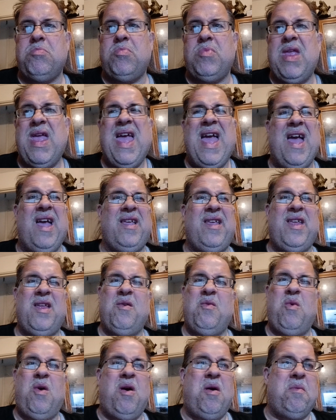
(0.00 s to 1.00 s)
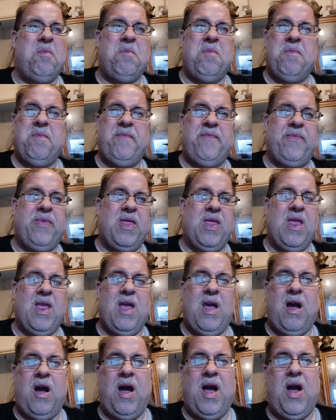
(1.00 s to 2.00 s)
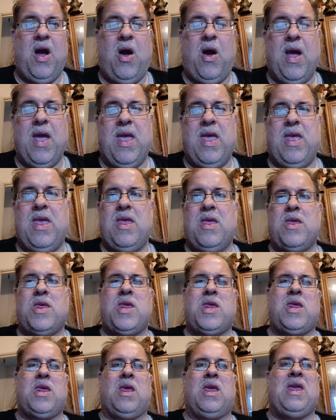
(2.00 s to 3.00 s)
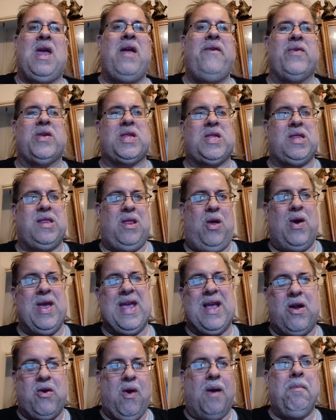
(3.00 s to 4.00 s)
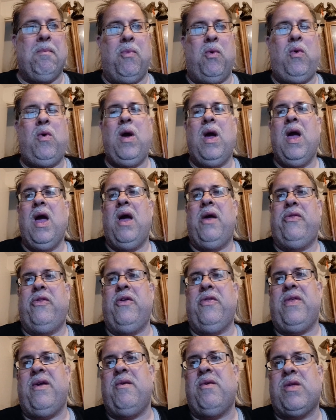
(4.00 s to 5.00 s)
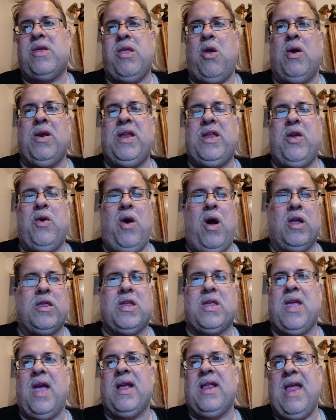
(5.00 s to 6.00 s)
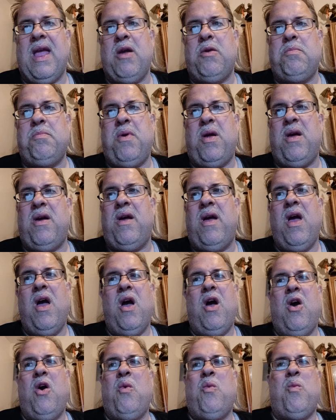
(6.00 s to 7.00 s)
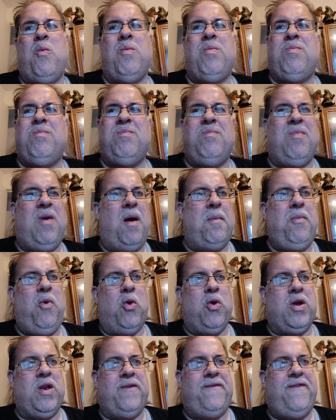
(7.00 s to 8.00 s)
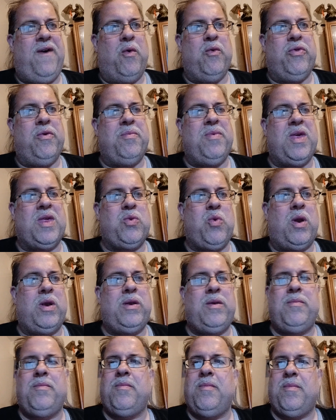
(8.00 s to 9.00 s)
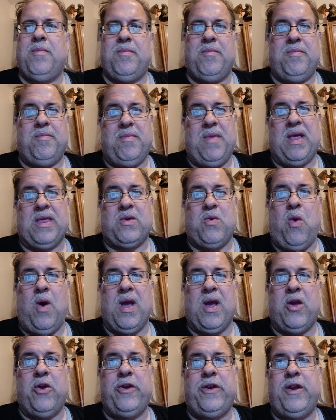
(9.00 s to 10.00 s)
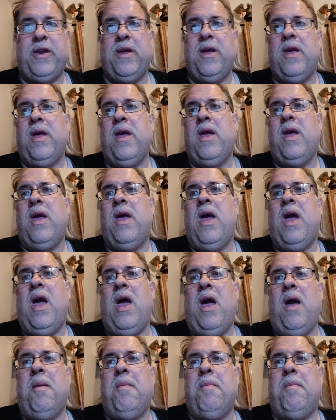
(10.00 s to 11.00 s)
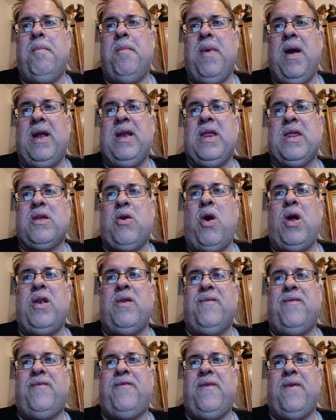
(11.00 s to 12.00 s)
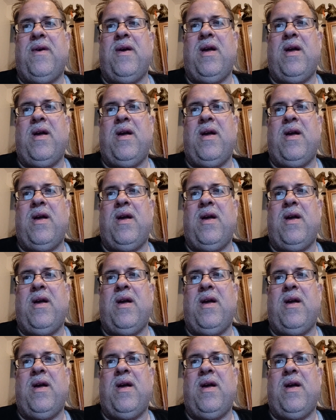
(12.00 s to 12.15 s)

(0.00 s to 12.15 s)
Yeah, you know what? I gave a slight grumble that they were slightly too hard to take down, but I'm not going to fault them this one. That's quite good. And it's kind of